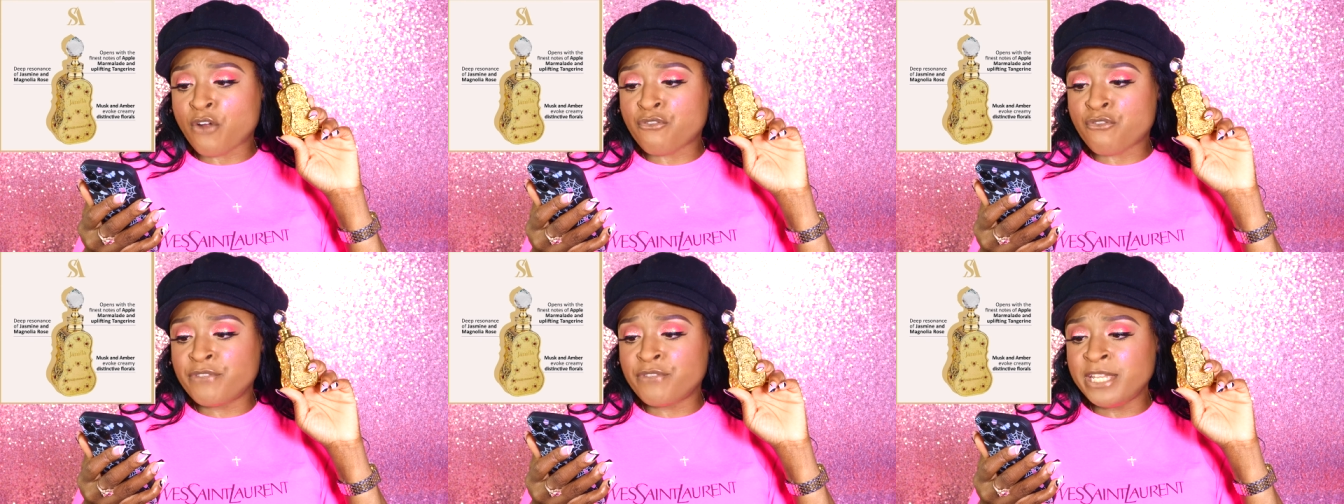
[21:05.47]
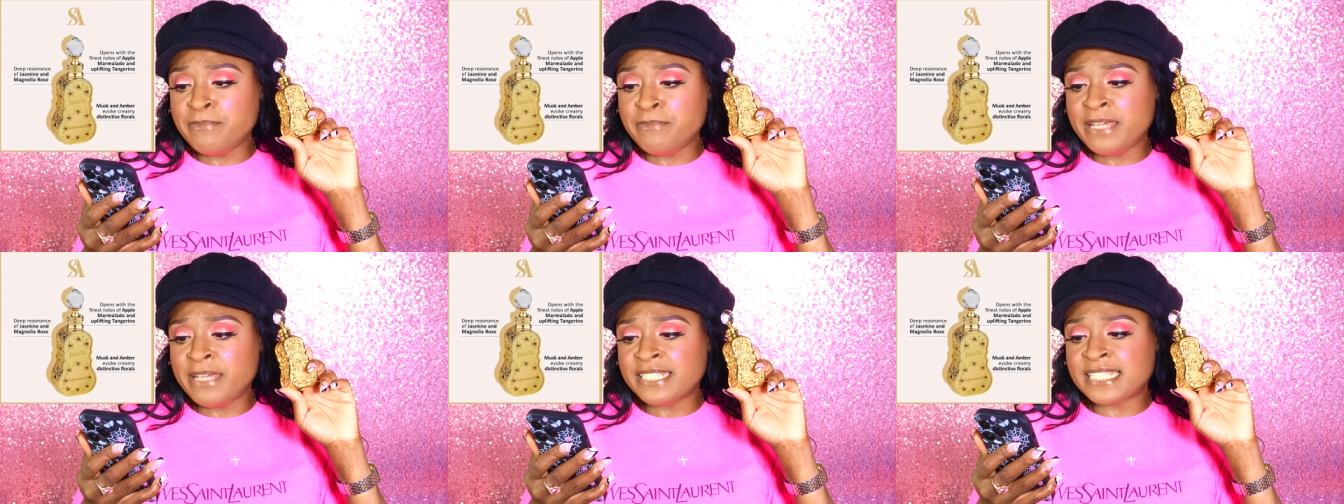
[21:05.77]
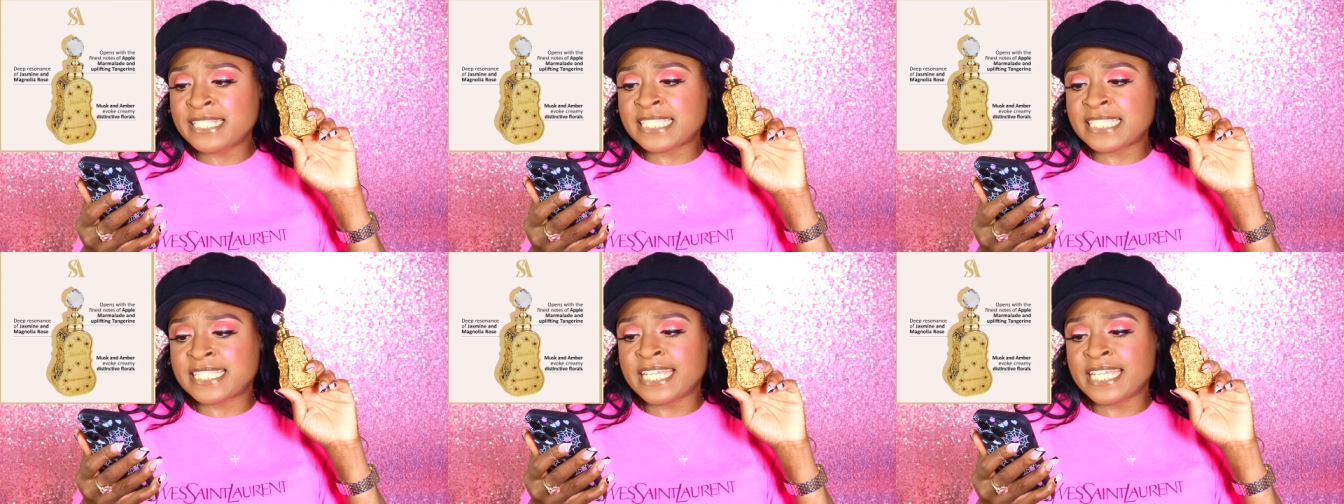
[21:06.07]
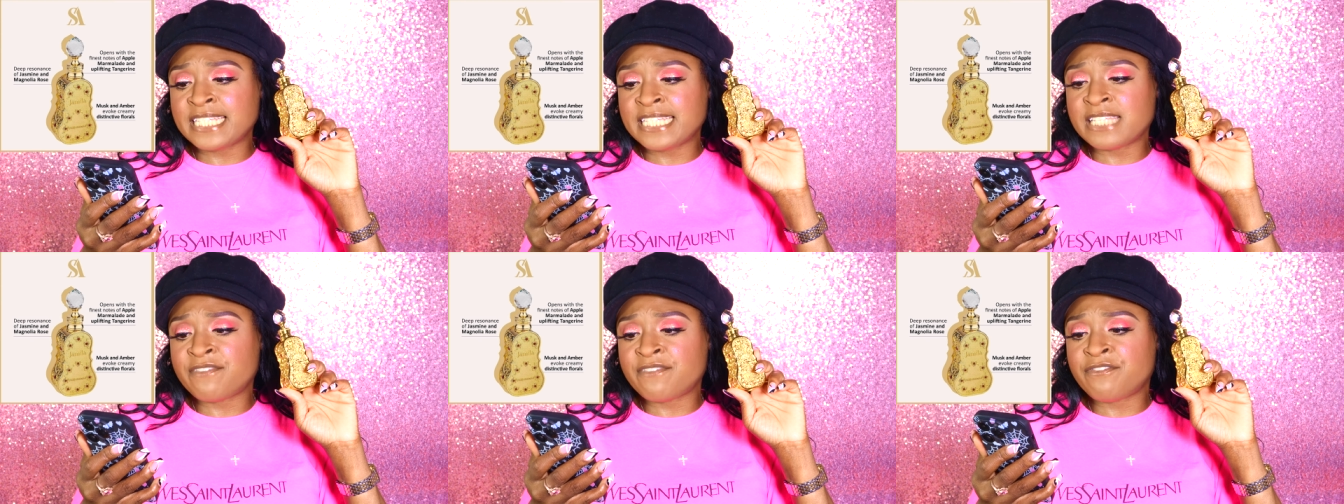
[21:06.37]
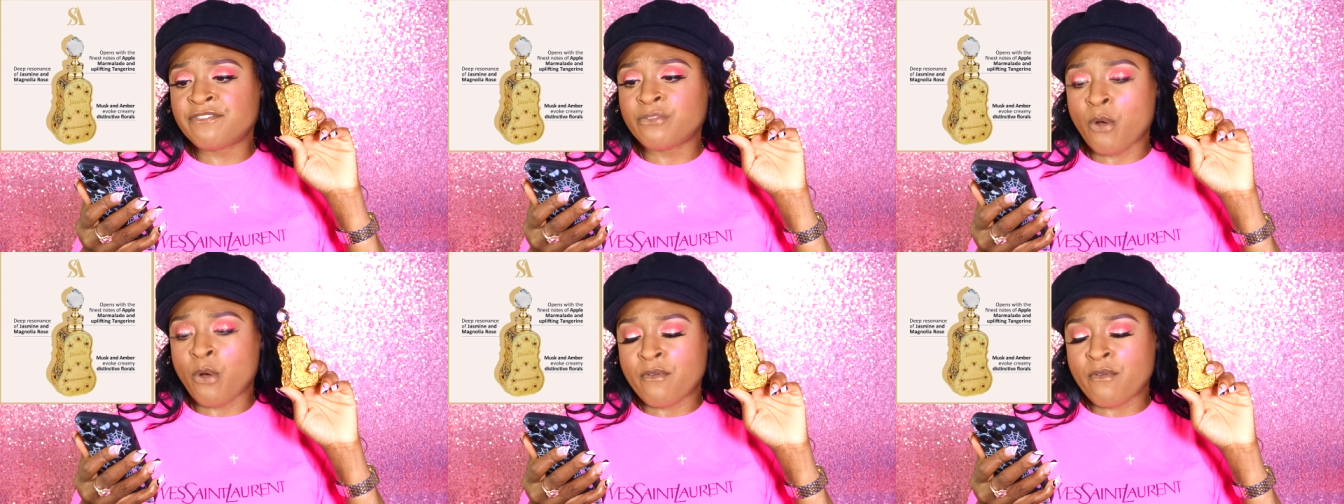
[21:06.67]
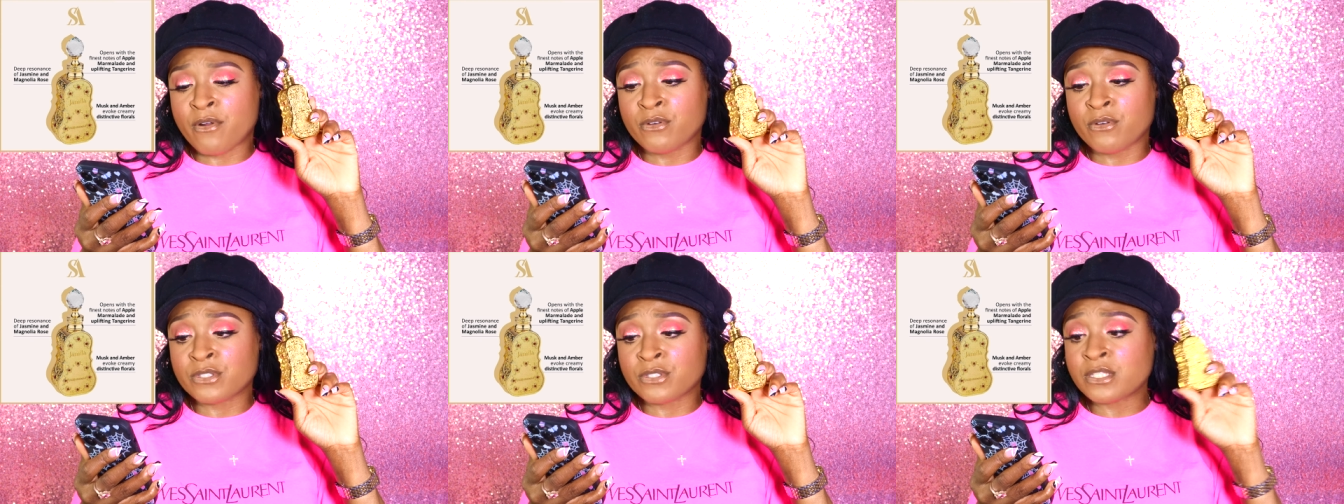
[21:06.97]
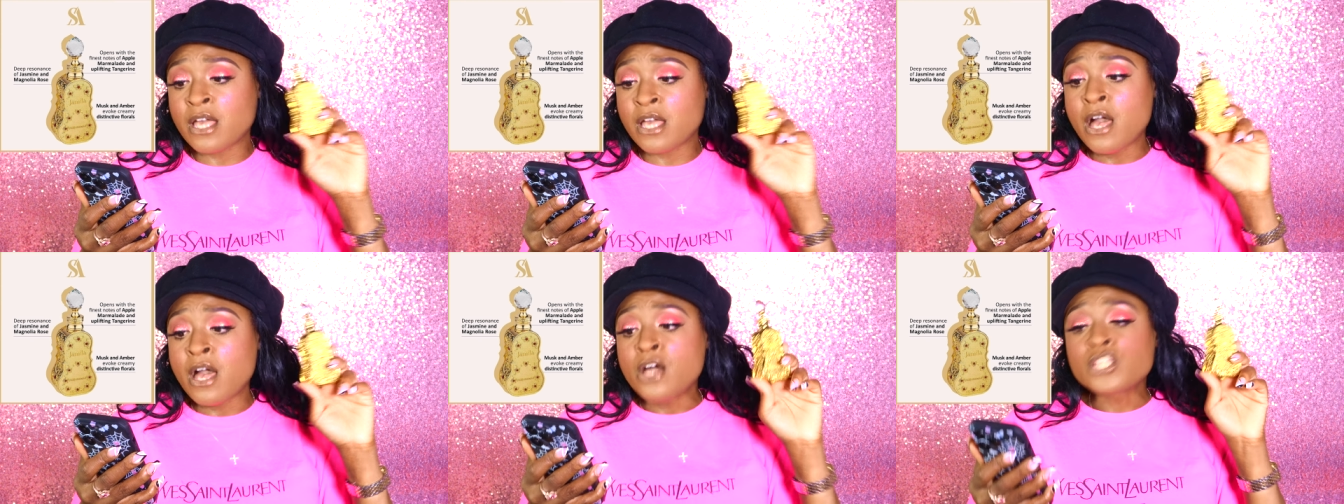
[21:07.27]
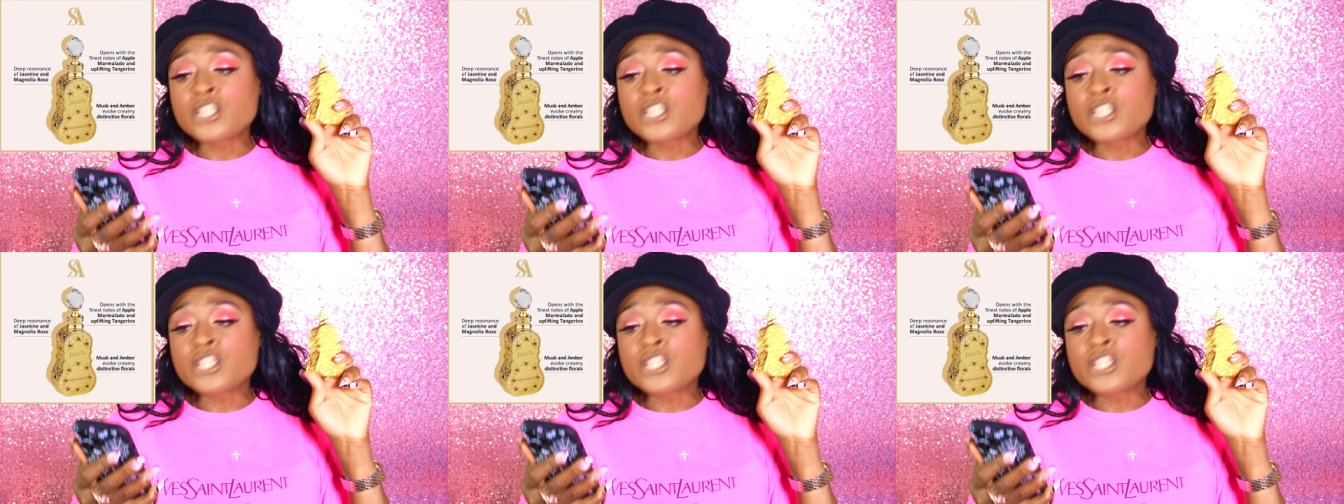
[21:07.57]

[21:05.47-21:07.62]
creamy, distinctive florals.